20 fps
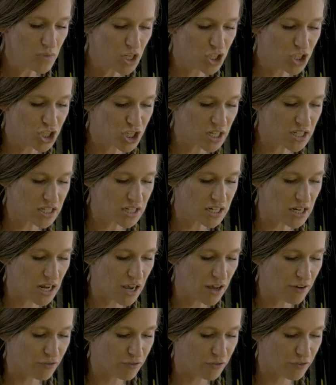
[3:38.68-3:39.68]
Just
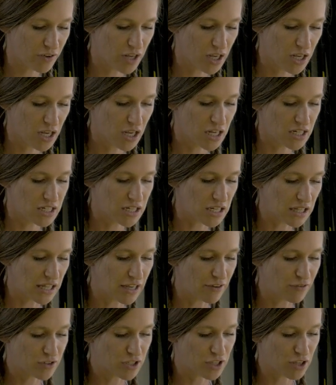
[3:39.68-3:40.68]
enough to
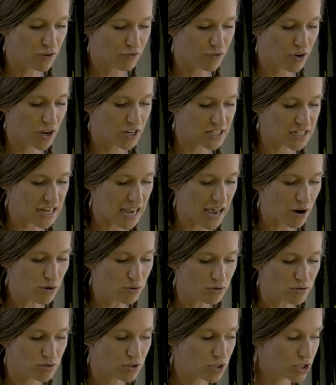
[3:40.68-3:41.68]
lift the front
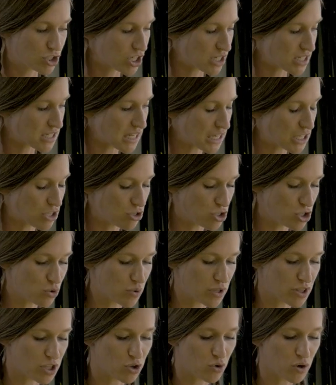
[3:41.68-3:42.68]
out, just like you do
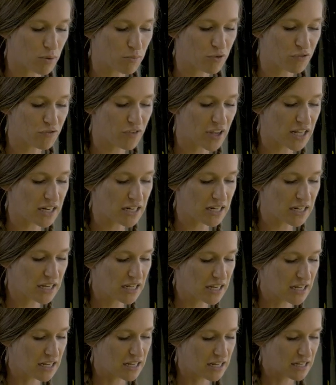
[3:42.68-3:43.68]
with the normal fin.
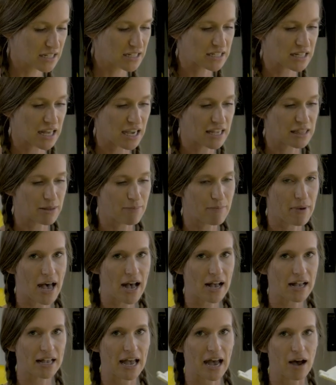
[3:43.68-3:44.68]
Slide the
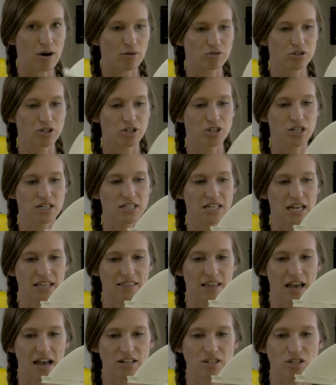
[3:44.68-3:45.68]
back out, just like
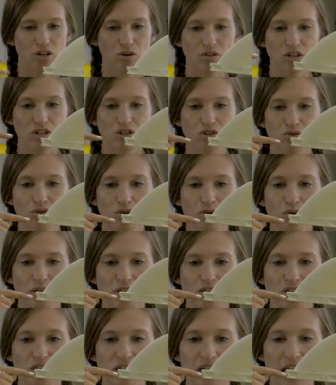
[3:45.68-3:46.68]
that. So the screw
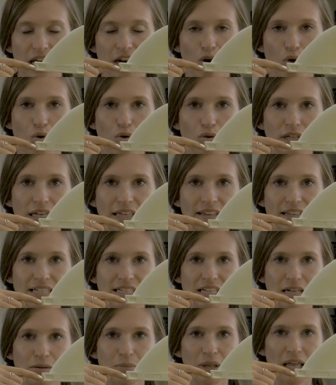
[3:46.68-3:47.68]
is just kind of holding
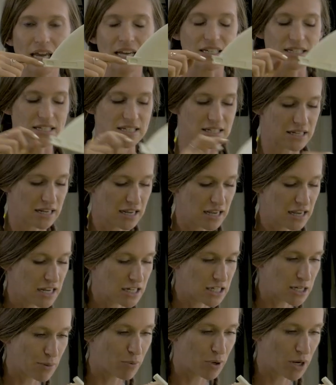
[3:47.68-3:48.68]
this in place.
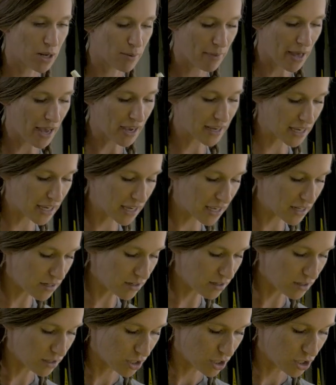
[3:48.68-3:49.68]
To put it back
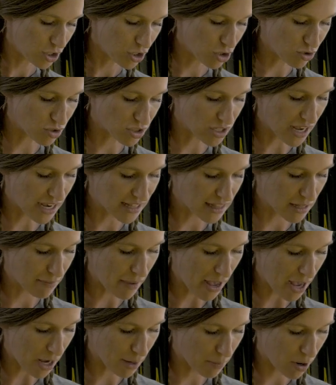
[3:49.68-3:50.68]
in, you slide the
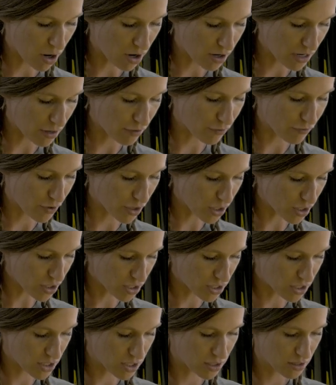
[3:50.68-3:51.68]
back part in
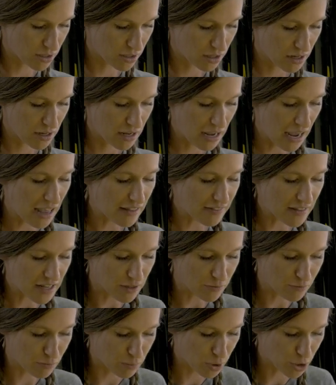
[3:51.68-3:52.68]
first, and
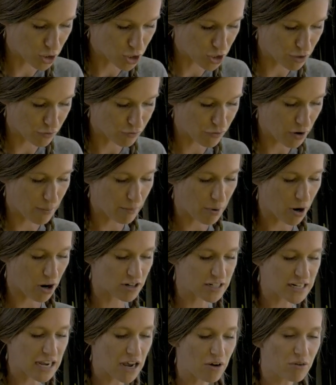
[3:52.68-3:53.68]
then push the front
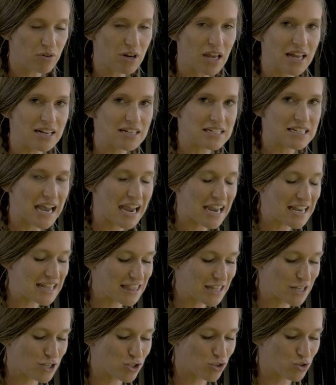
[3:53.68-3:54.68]
part down and
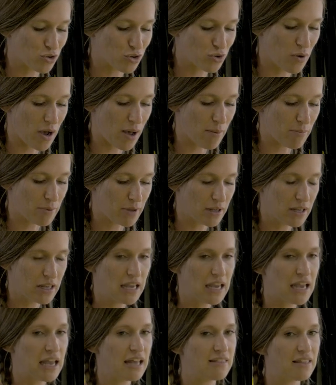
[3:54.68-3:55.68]
tighten the screw up.
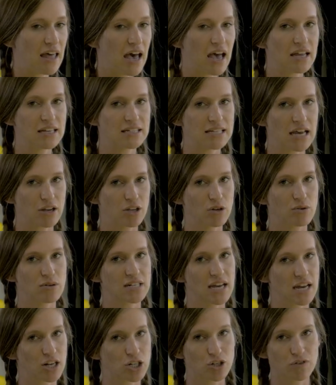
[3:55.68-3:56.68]
And that is how you
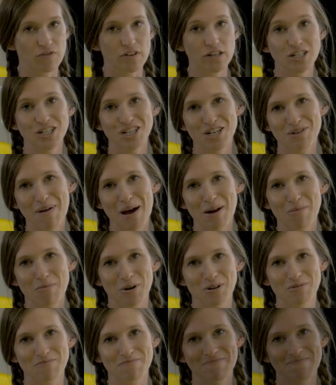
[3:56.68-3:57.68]
attach your fin to your
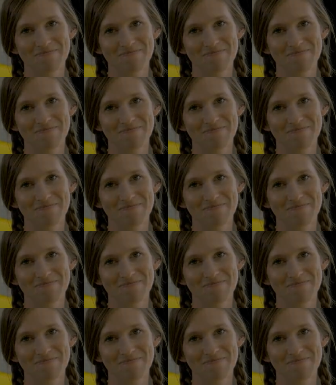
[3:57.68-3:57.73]
paddleboard.